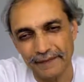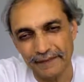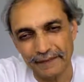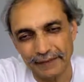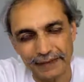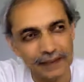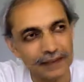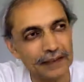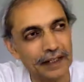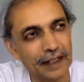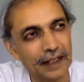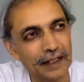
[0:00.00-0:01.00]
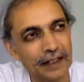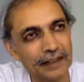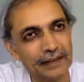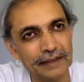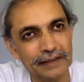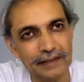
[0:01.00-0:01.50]
their
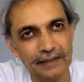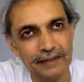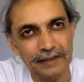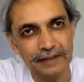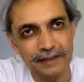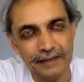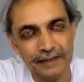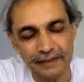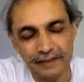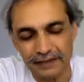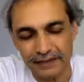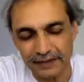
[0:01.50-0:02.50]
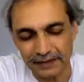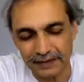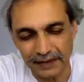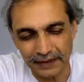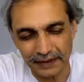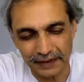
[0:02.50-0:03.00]
Gnan,
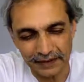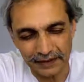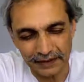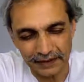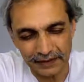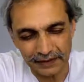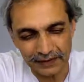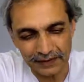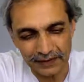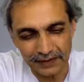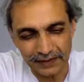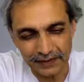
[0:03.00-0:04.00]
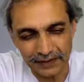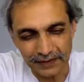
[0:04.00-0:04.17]
say, is,